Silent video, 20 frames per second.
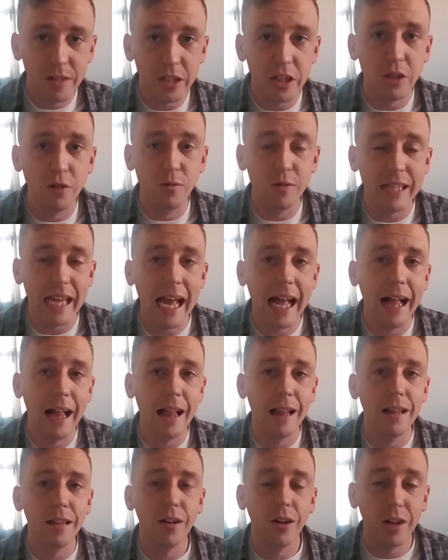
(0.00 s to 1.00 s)
to
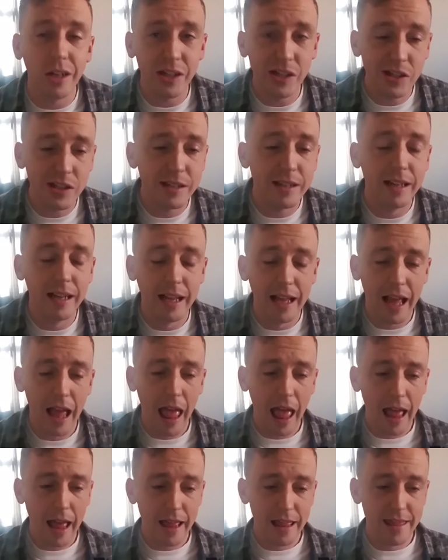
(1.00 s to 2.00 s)
tell us
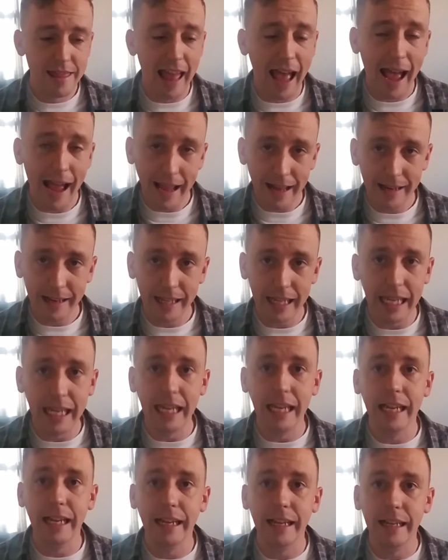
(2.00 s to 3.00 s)
that
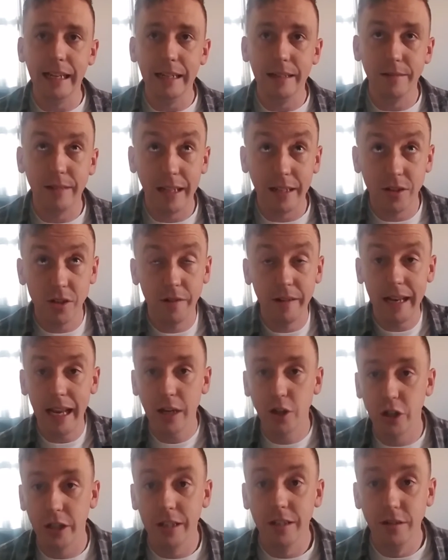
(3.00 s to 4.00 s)

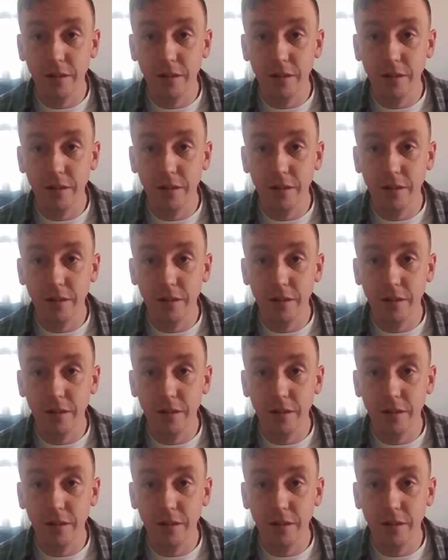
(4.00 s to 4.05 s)
next year,